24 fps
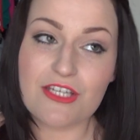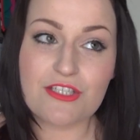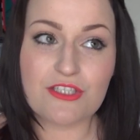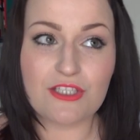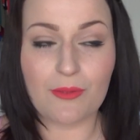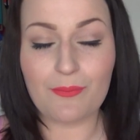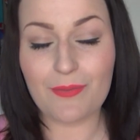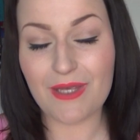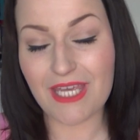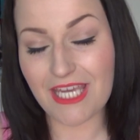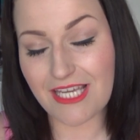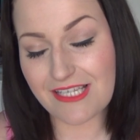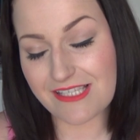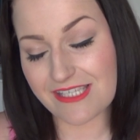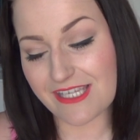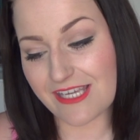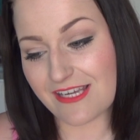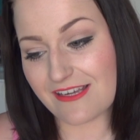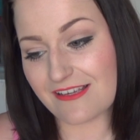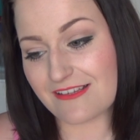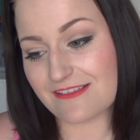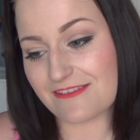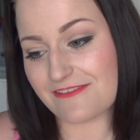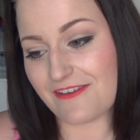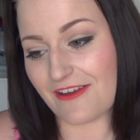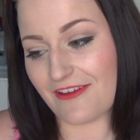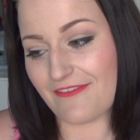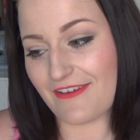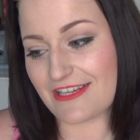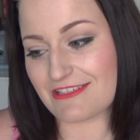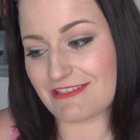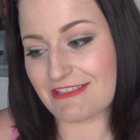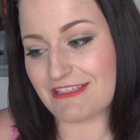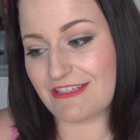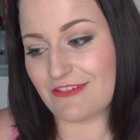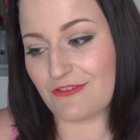So piercings I've
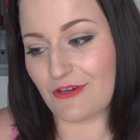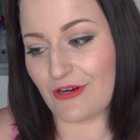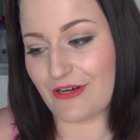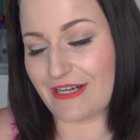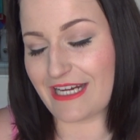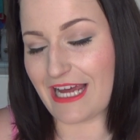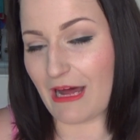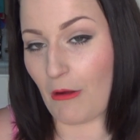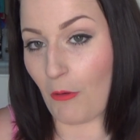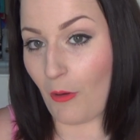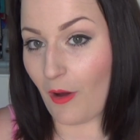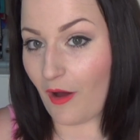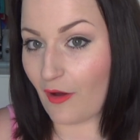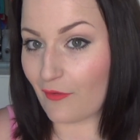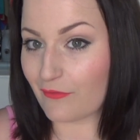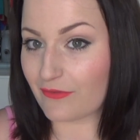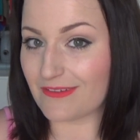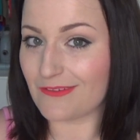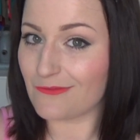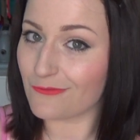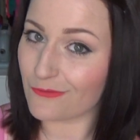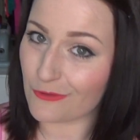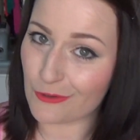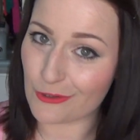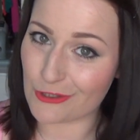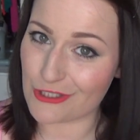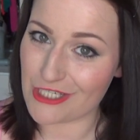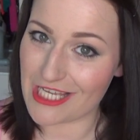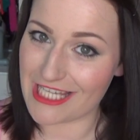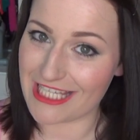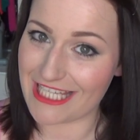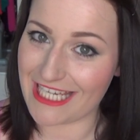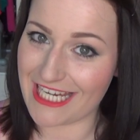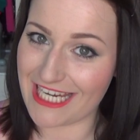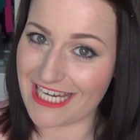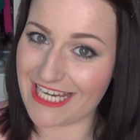actually grown out of,
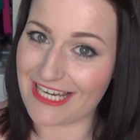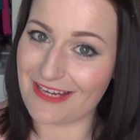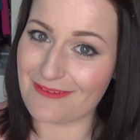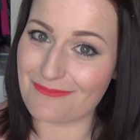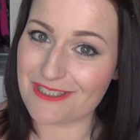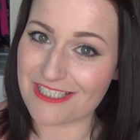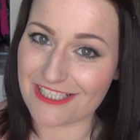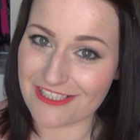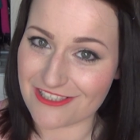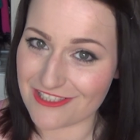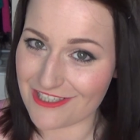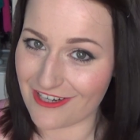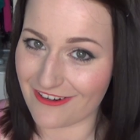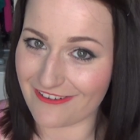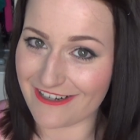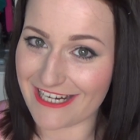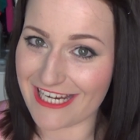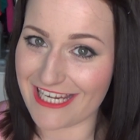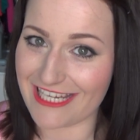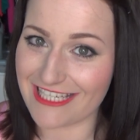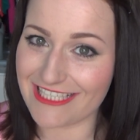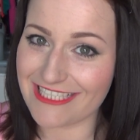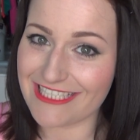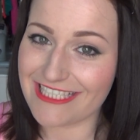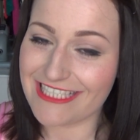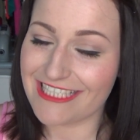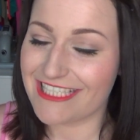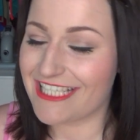unfortunately. I'm so sorry.